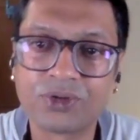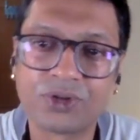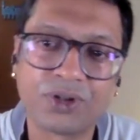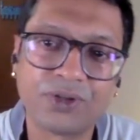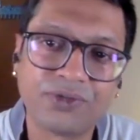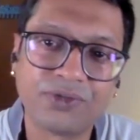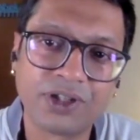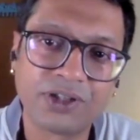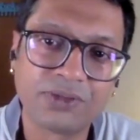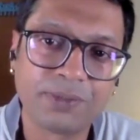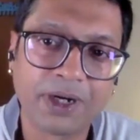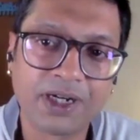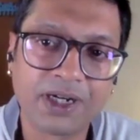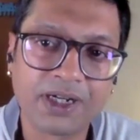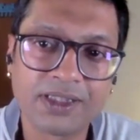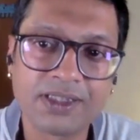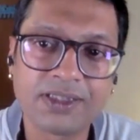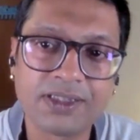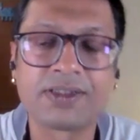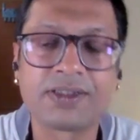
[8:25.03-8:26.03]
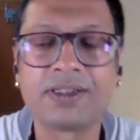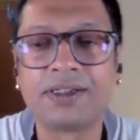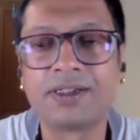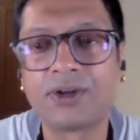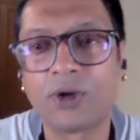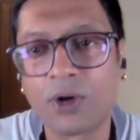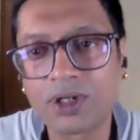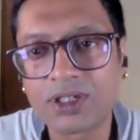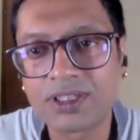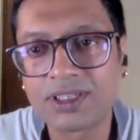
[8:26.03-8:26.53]
So the first part is the
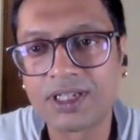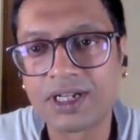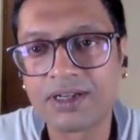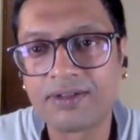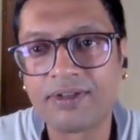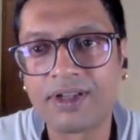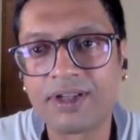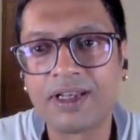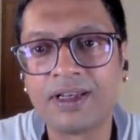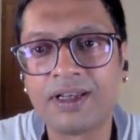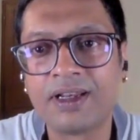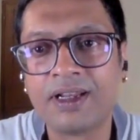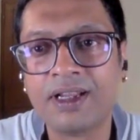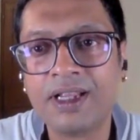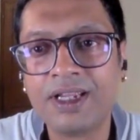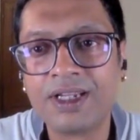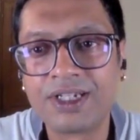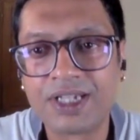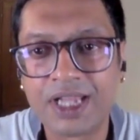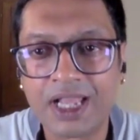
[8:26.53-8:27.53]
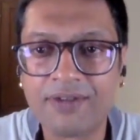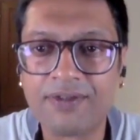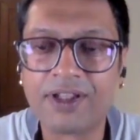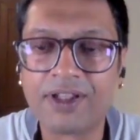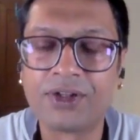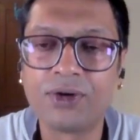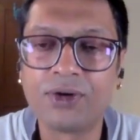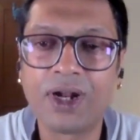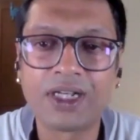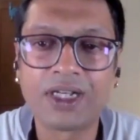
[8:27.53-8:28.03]
talks that we'll share
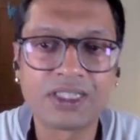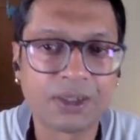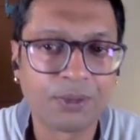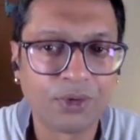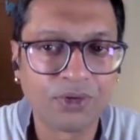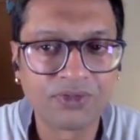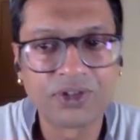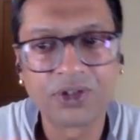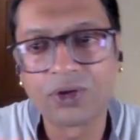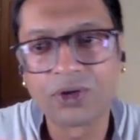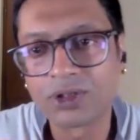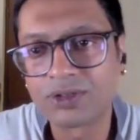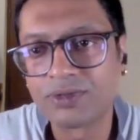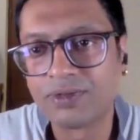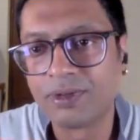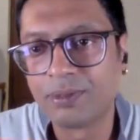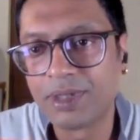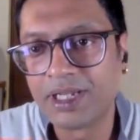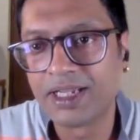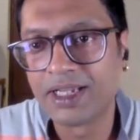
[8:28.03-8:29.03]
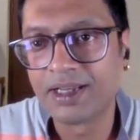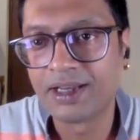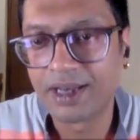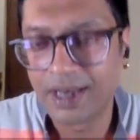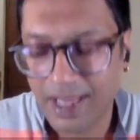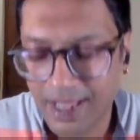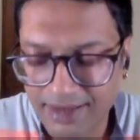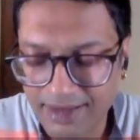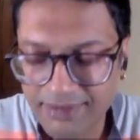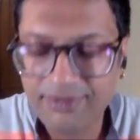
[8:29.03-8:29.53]
with you, and some of the talks will be
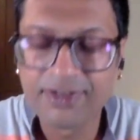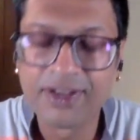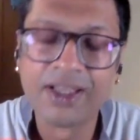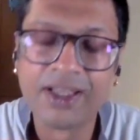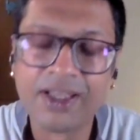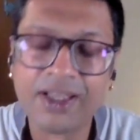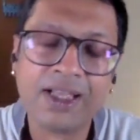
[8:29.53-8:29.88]
live.